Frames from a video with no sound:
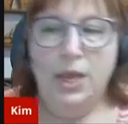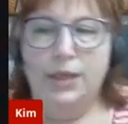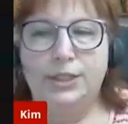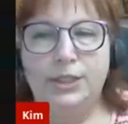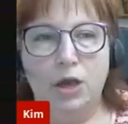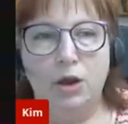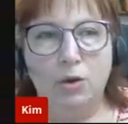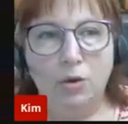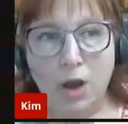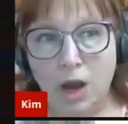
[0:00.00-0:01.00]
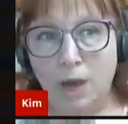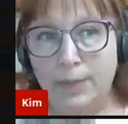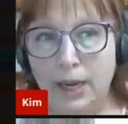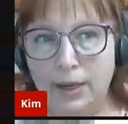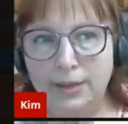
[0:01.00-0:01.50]
And so
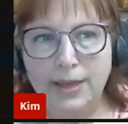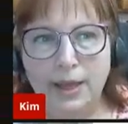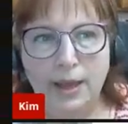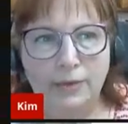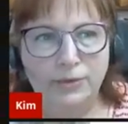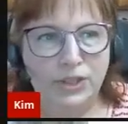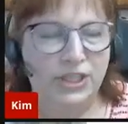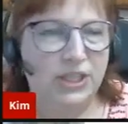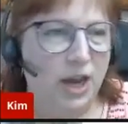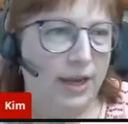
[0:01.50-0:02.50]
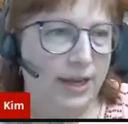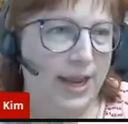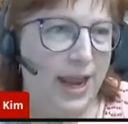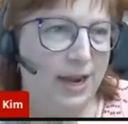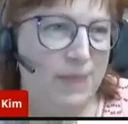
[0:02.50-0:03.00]
anything, I was just talking to Ann